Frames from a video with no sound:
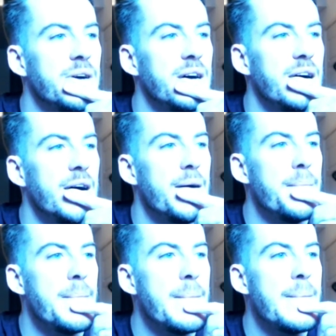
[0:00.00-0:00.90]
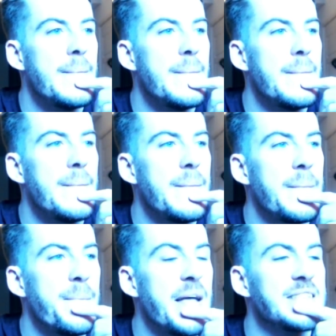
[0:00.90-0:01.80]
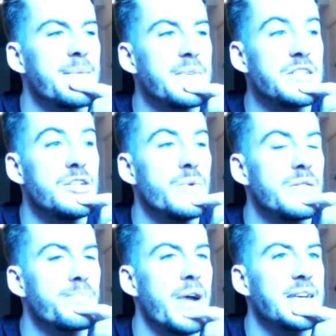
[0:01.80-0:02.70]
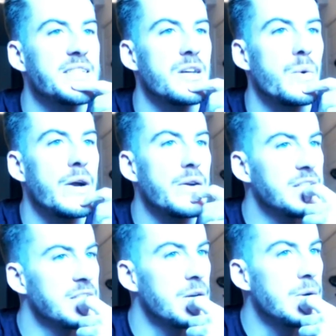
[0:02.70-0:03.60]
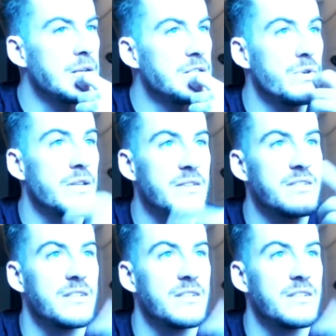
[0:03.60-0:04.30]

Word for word: Um, that's something too with practicing awareness and going doing this